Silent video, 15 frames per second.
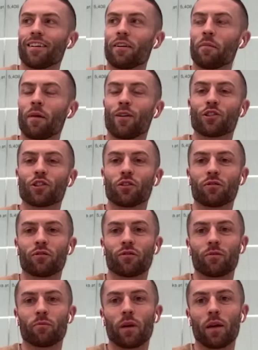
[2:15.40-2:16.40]
amount
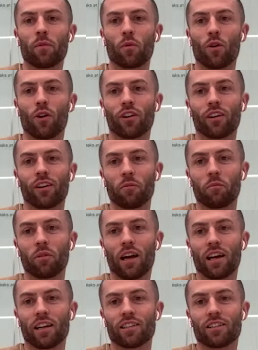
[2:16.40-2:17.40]
of paperwork and
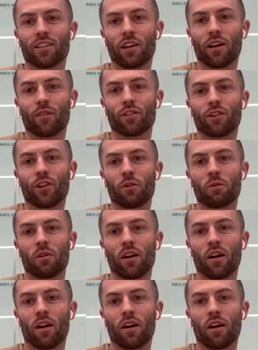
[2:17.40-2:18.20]
compliance that you have to do.